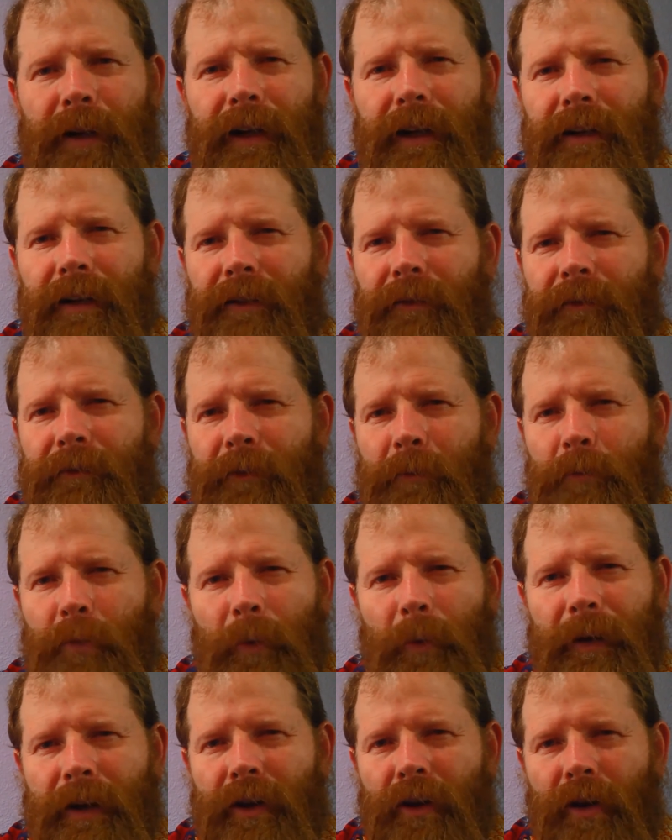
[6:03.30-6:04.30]
but from
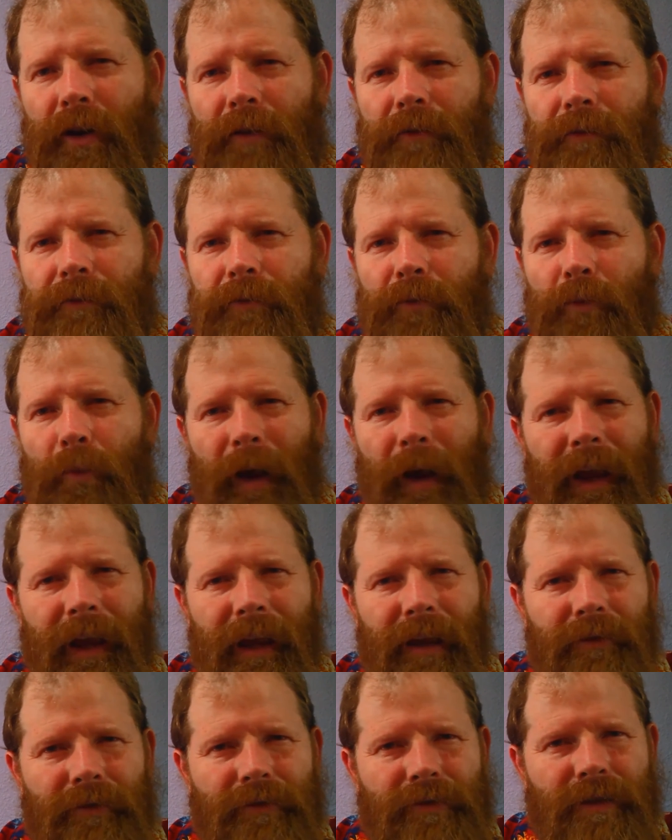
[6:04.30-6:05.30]
what we know of
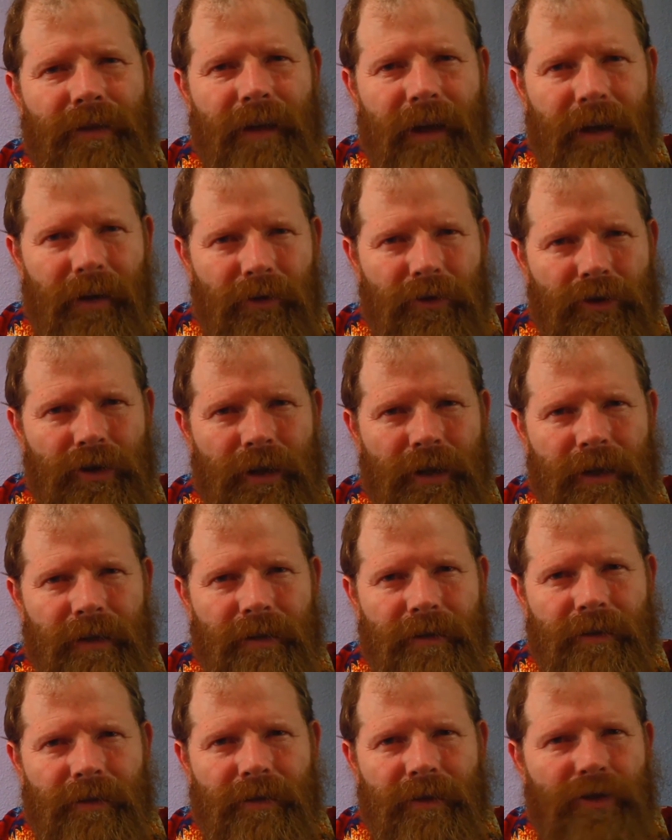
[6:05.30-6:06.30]
waves, energy
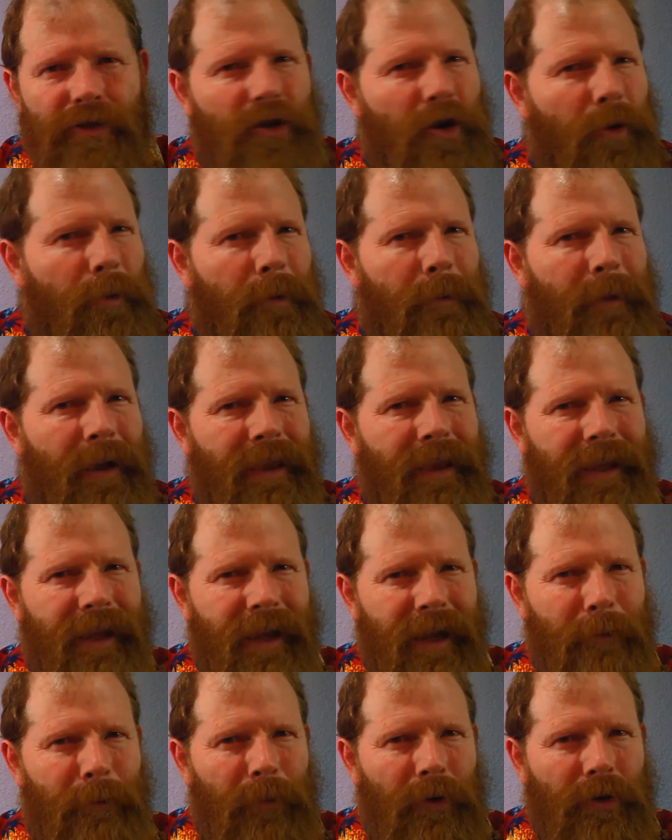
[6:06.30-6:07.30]
is determined by
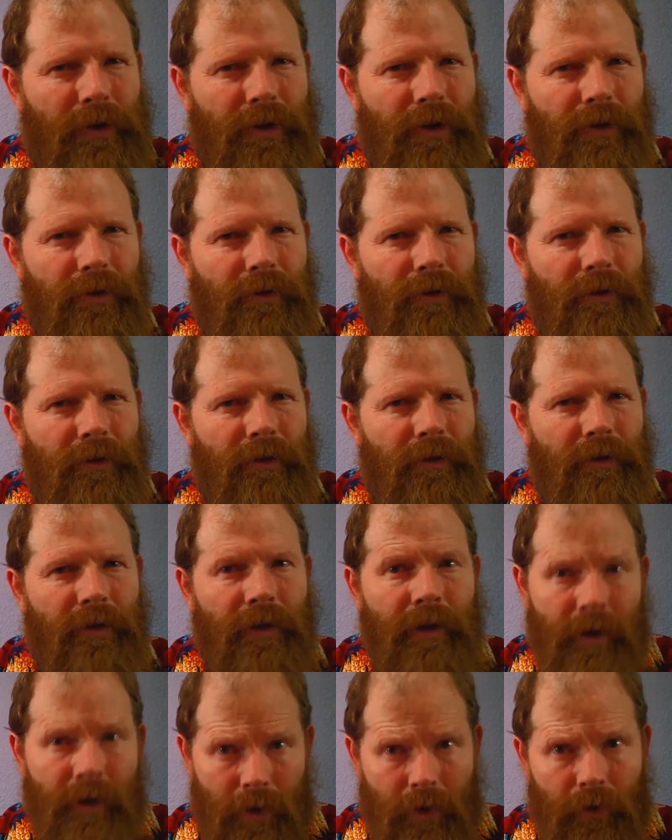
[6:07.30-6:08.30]
the amplitude,
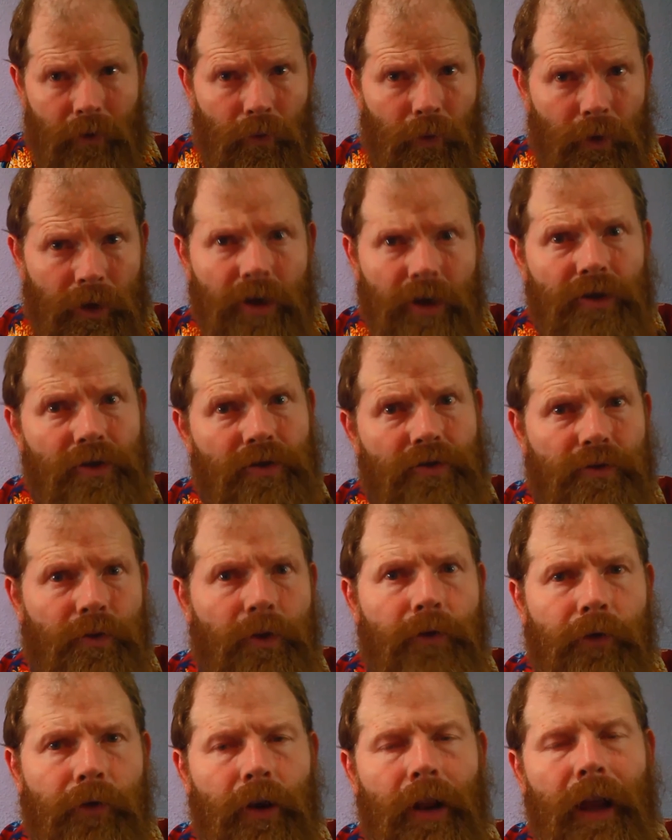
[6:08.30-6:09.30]
which is
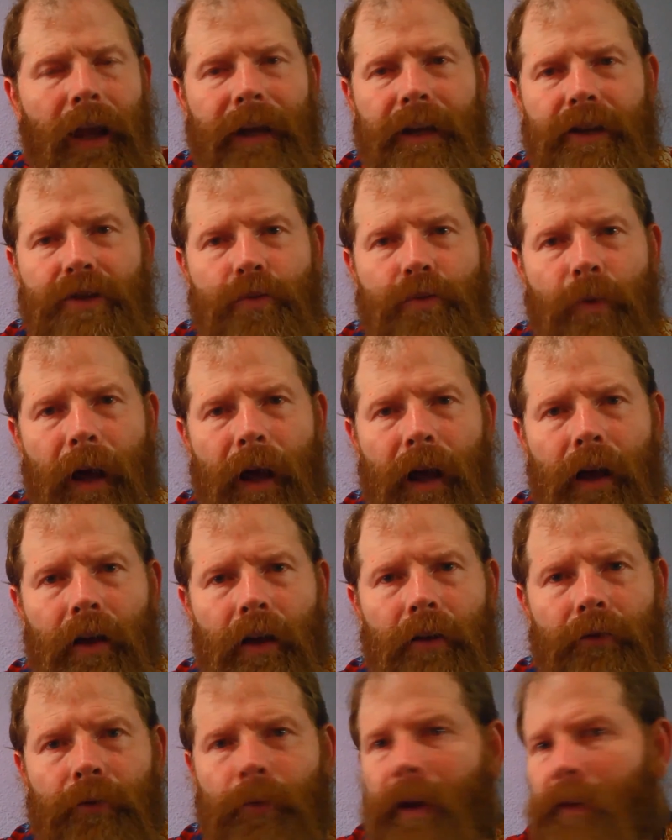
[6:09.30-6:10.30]
true for light as
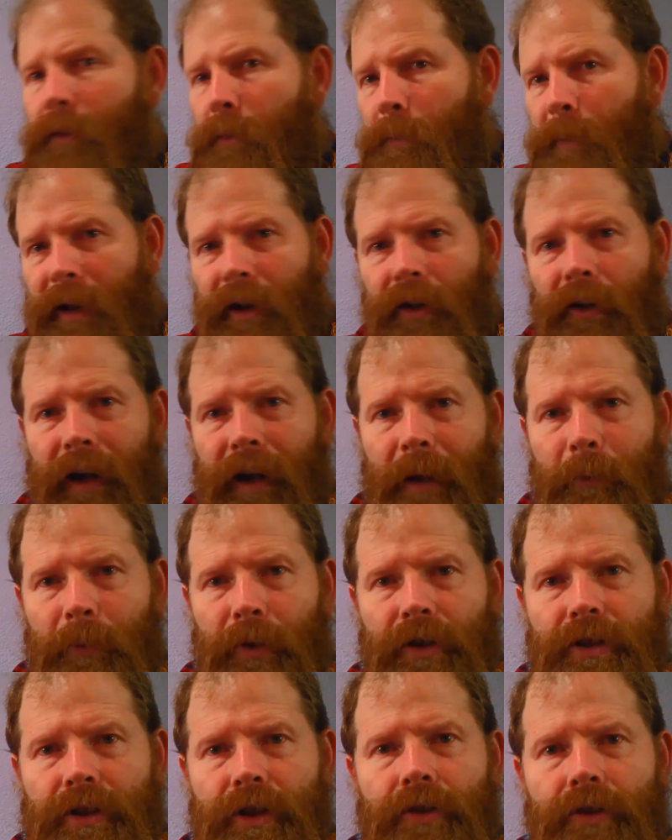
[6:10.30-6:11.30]
well. If we have a bigger
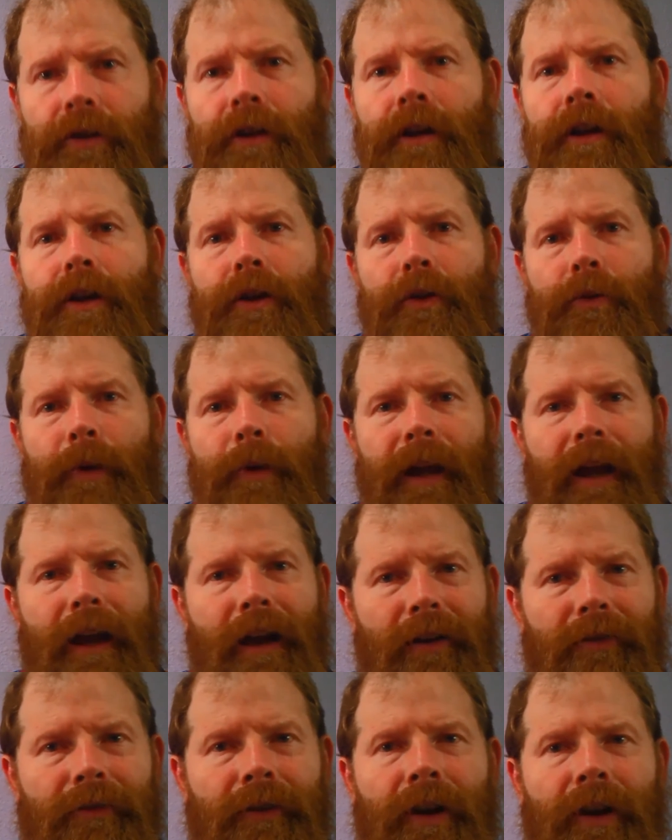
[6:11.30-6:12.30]
amplitude, we
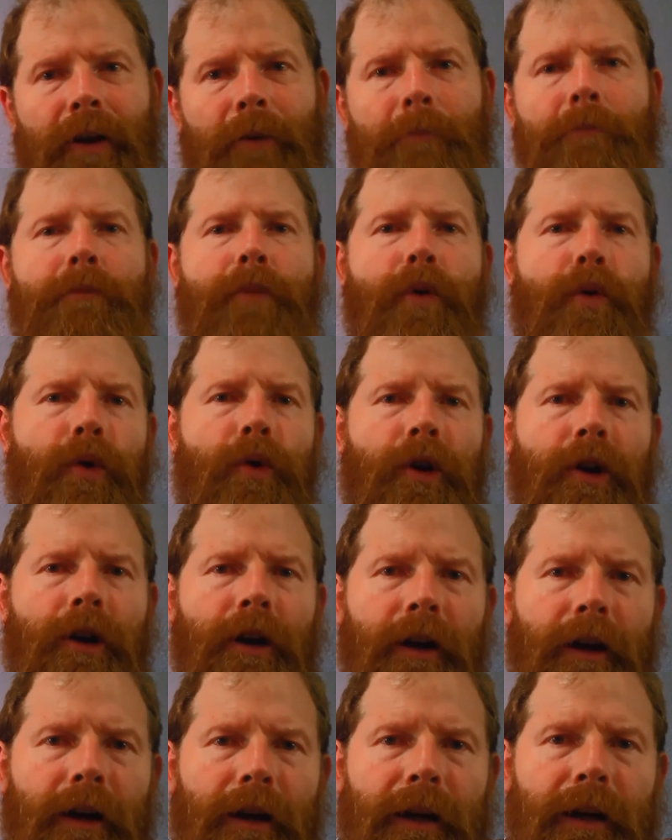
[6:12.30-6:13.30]
have
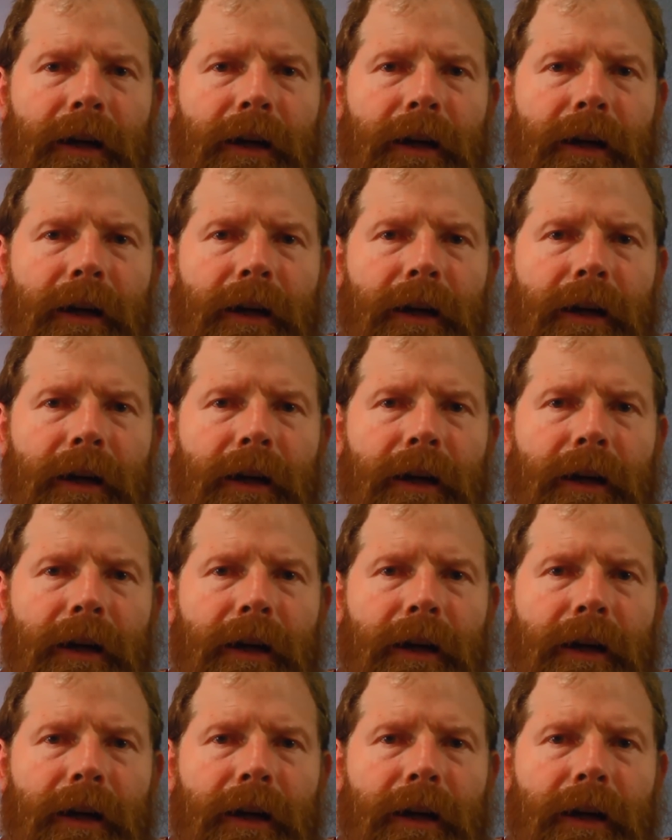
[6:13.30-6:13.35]
more